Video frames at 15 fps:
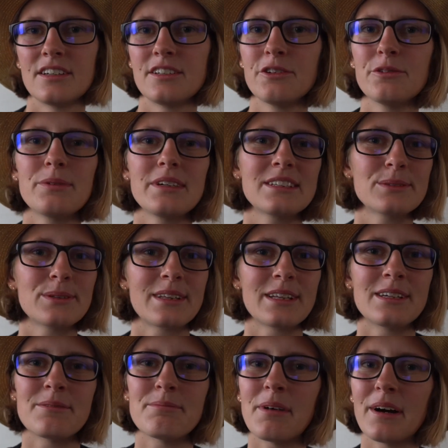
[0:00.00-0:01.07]
2 weeks
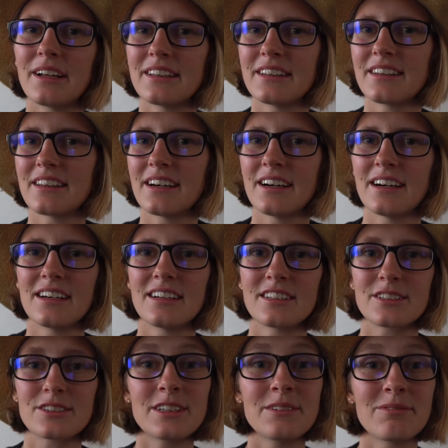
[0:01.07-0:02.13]
within a month,
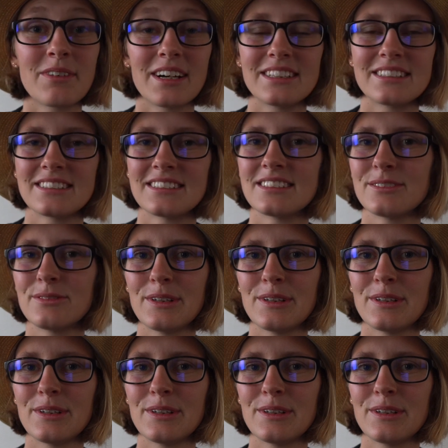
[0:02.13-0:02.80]
3 months,